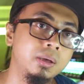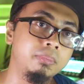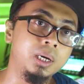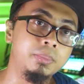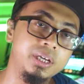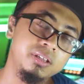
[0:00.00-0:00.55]

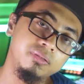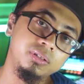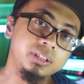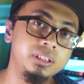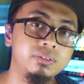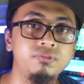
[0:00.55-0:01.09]
But my A7
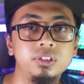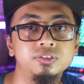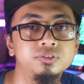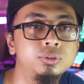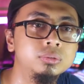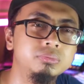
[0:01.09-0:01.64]
III
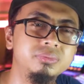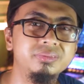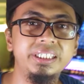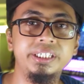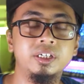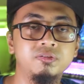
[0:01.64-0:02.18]
feels
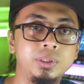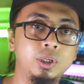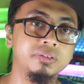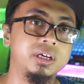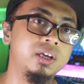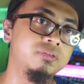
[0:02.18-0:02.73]
enough
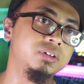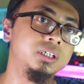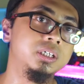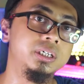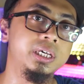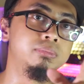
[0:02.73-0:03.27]
because I have
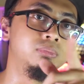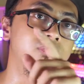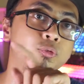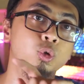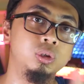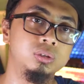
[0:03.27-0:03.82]
a
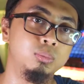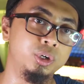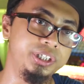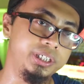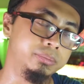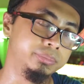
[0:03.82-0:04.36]
full
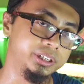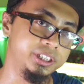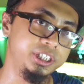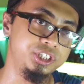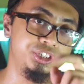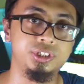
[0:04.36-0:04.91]
body camera
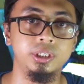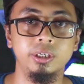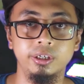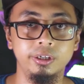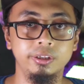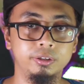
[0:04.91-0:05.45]
cage,
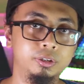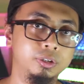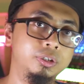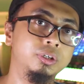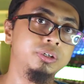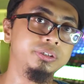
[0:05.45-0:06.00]

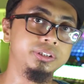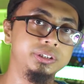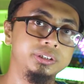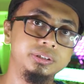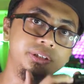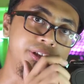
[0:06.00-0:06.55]
so
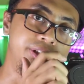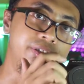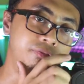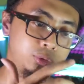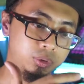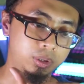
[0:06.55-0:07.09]
it
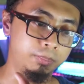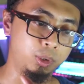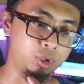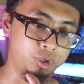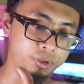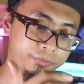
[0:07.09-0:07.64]
gives you a
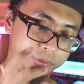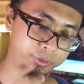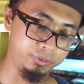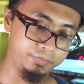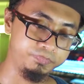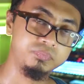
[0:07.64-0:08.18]
more, you
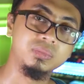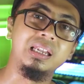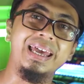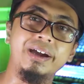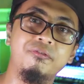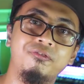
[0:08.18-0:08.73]
know,
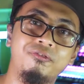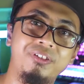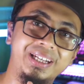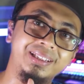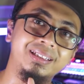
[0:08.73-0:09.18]
like a fat